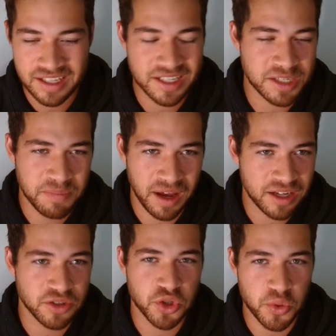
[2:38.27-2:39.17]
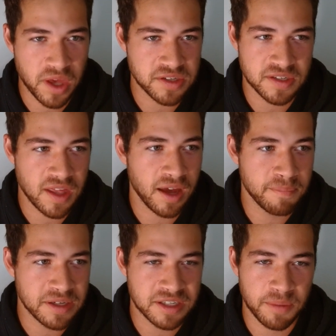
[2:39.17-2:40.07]
this is my 2000th time
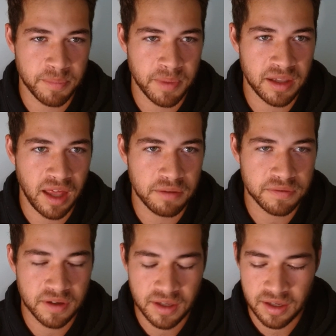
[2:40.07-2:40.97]
messing up in my life.